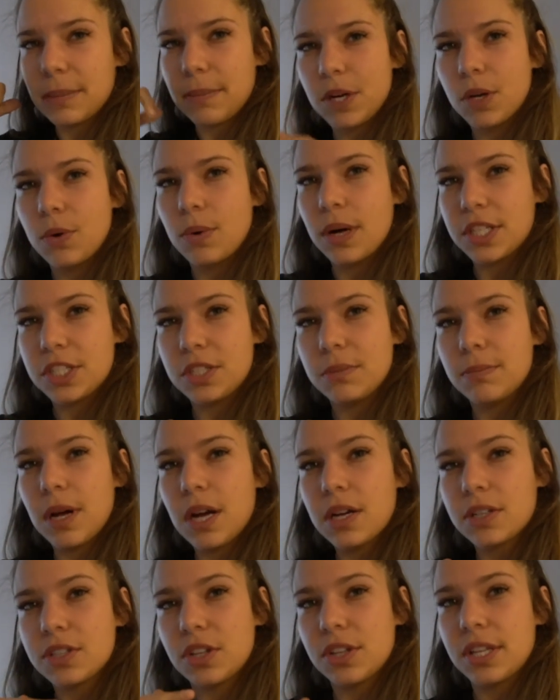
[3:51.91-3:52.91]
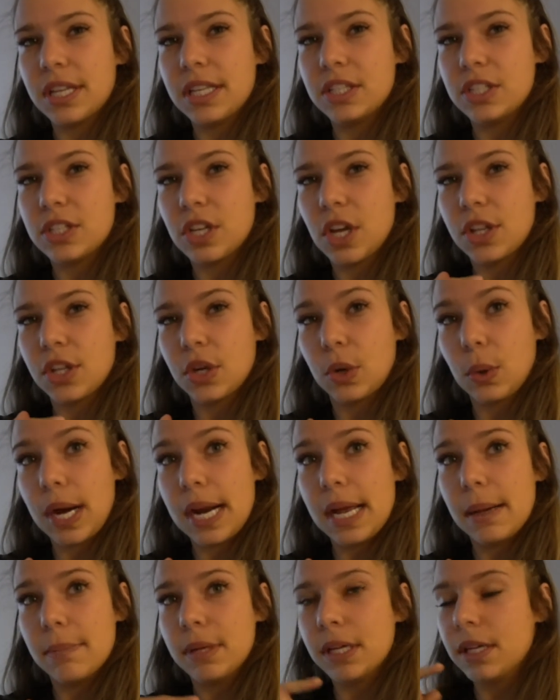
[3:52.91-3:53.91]
I put a question box on the
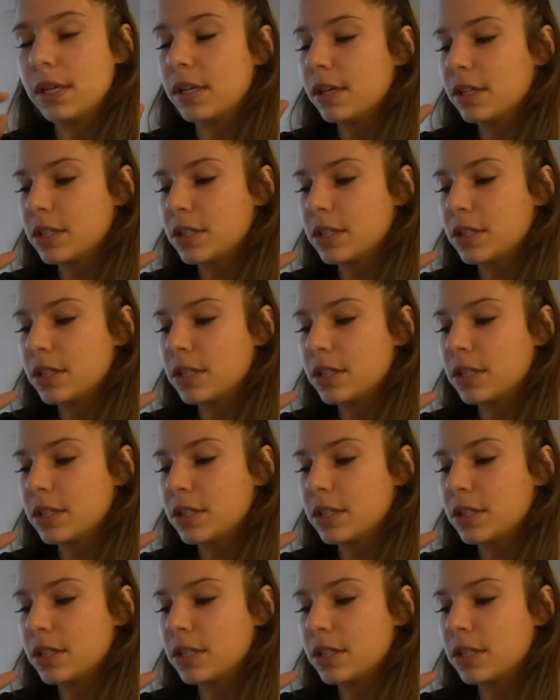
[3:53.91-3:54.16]
gram